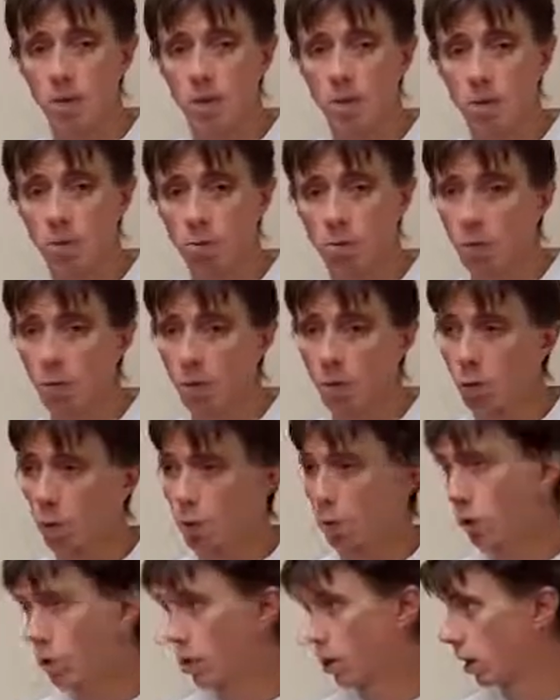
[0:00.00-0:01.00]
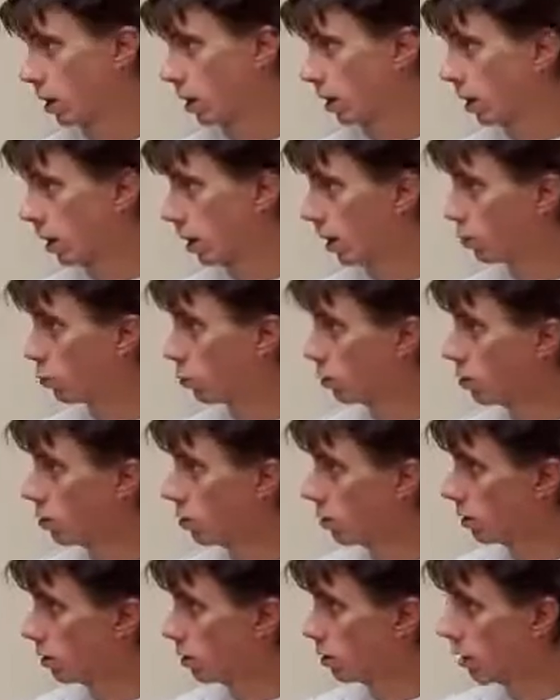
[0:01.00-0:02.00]
Similarly, when we look at kids with
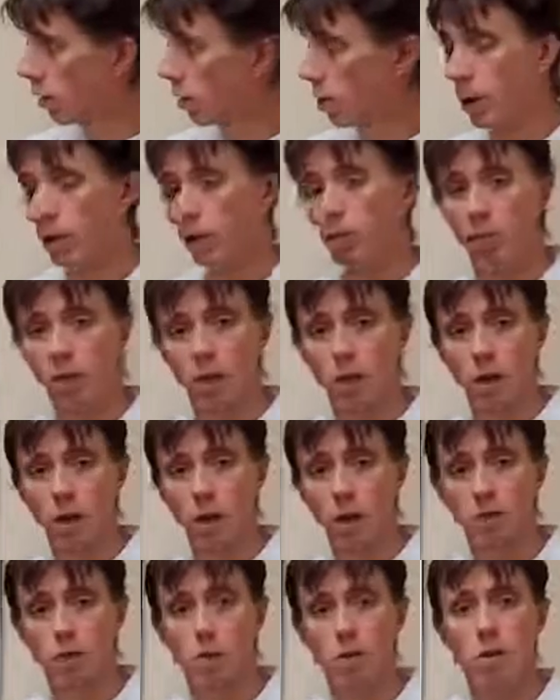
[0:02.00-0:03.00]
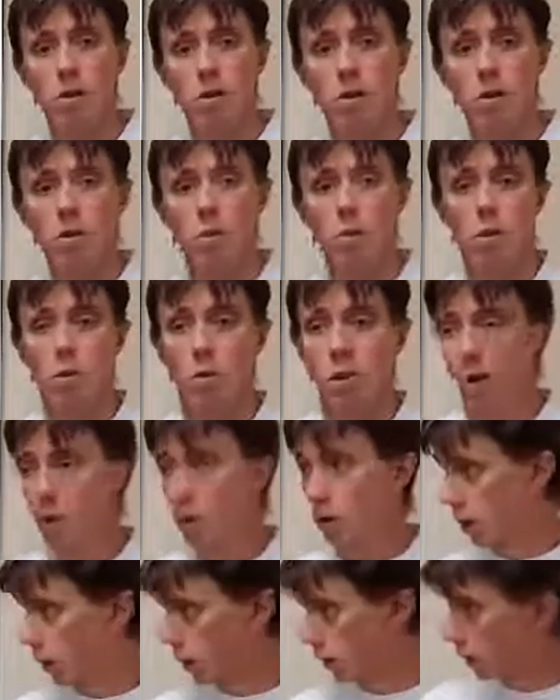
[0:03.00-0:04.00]
neurodevelopmental delays, we want to
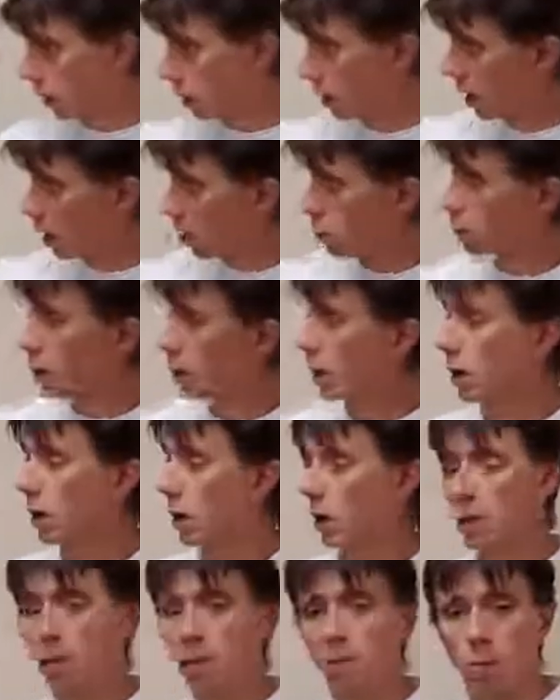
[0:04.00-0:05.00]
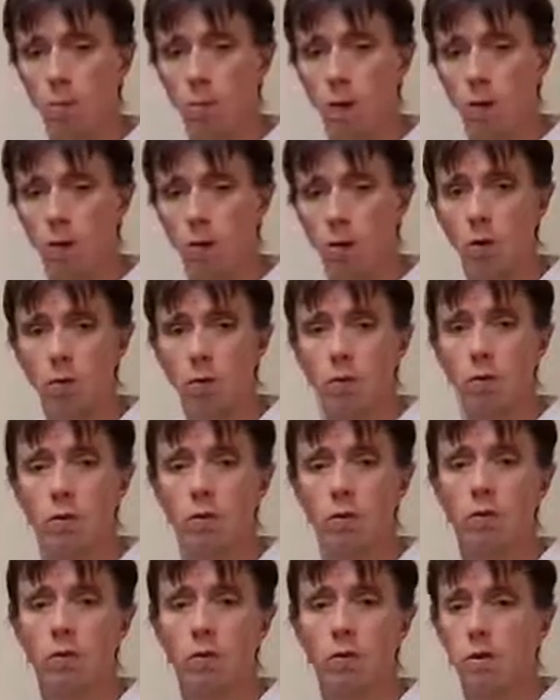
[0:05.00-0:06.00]
look at the same thing, gut
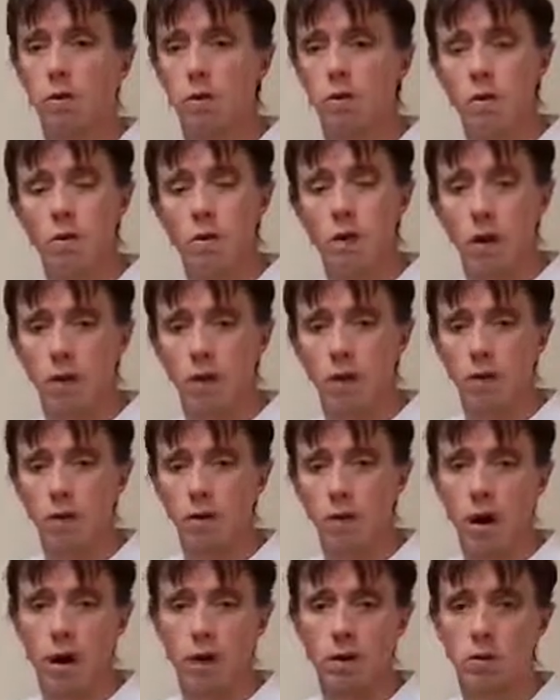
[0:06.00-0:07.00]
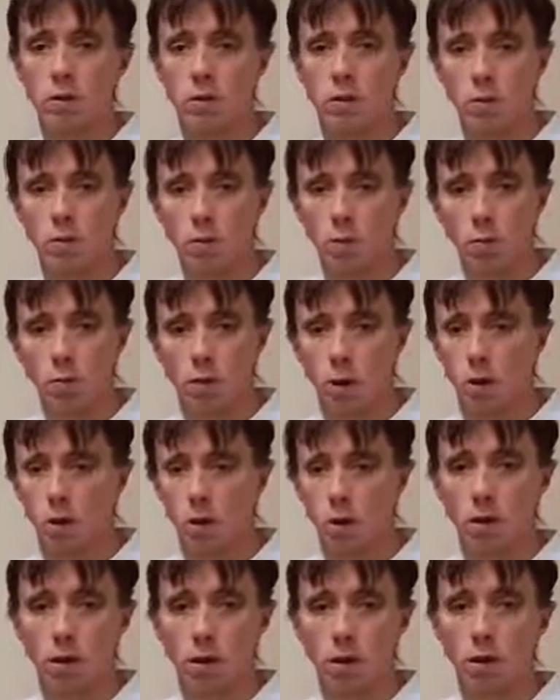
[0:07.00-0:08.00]
dysbiosis, toxins. We want to
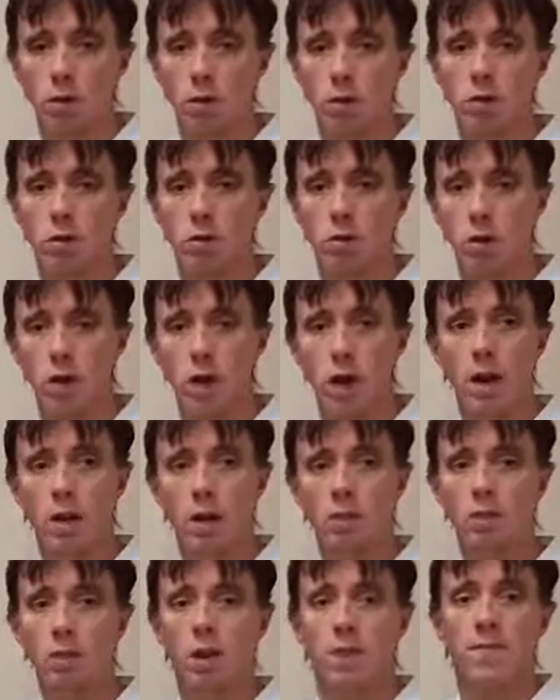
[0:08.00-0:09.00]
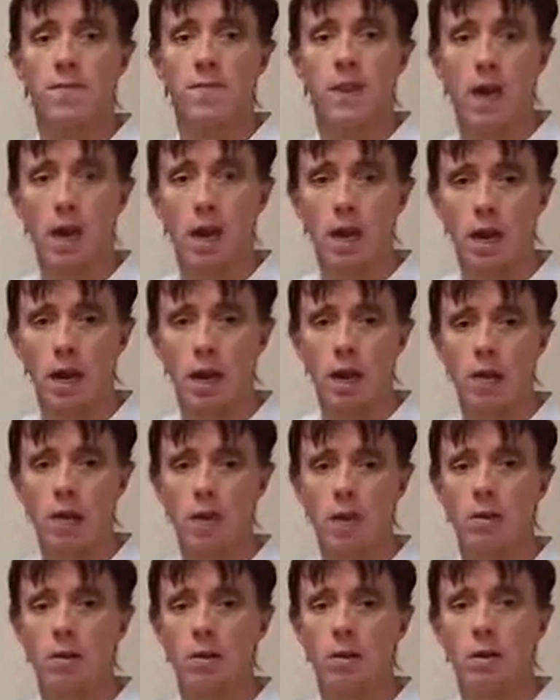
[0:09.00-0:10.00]
look at our genetics and